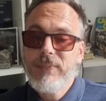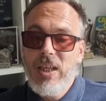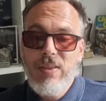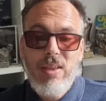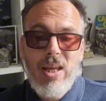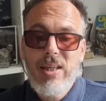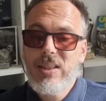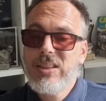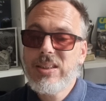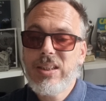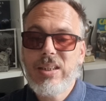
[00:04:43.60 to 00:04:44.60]
And then
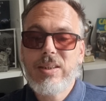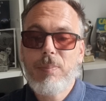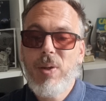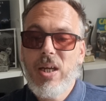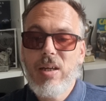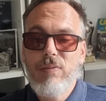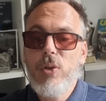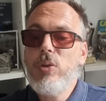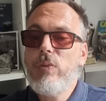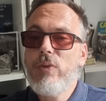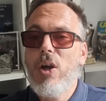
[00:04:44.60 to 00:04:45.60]
it's a pick of who
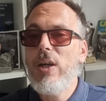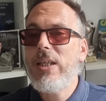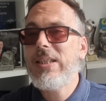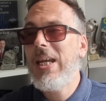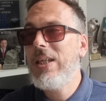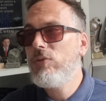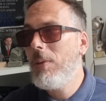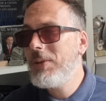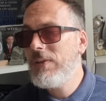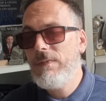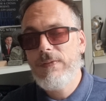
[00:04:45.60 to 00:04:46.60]
you've got. Is Alex
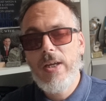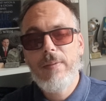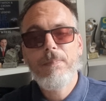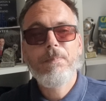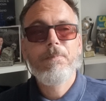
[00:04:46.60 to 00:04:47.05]
Robertson fit?